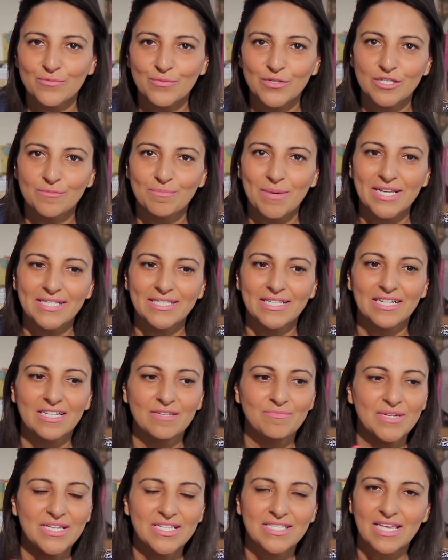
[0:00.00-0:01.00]
which
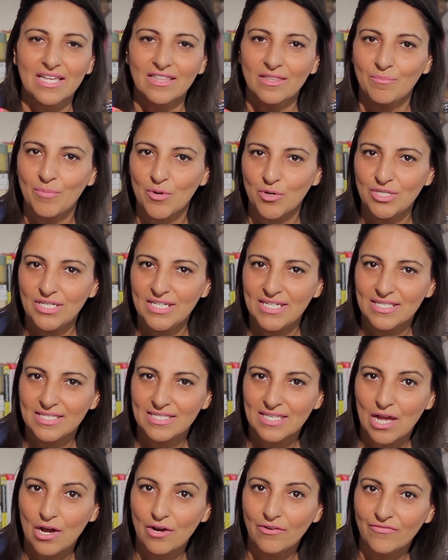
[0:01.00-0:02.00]
basically means that the body
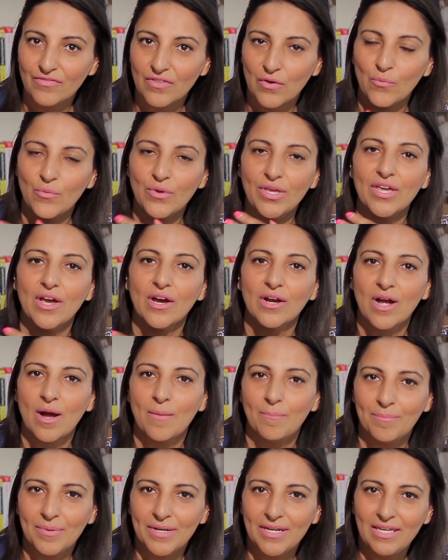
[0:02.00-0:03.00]
itself that we
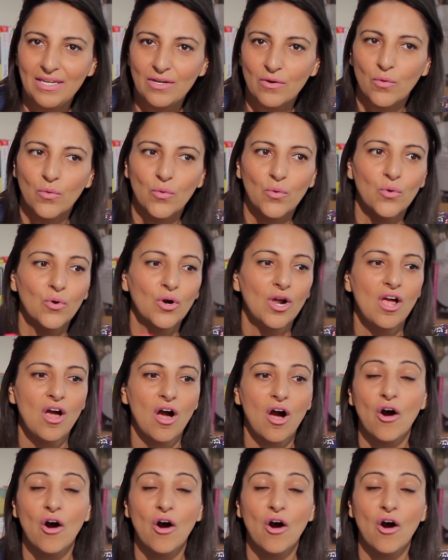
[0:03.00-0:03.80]
accompany or